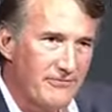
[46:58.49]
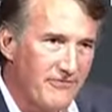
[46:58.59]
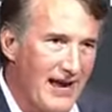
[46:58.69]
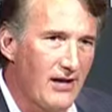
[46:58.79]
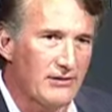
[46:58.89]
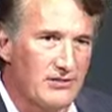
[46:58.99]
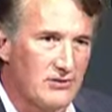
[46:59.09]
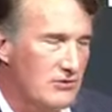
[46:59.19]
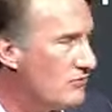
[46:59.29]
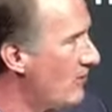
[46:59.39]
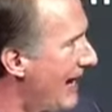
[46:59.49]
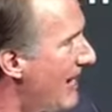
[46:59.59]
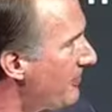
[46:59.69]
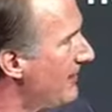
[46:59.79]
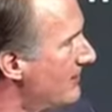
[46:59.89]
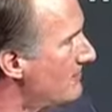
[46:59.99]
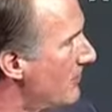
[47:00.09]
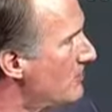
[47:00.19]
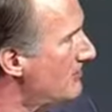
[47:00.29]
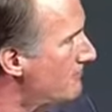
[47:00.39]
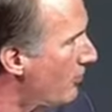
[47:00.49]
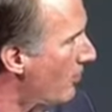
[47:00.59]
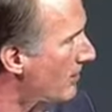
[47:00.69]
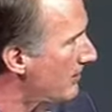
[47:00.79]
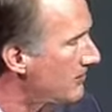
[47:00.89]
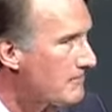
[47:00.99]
failed to do what I think is most important,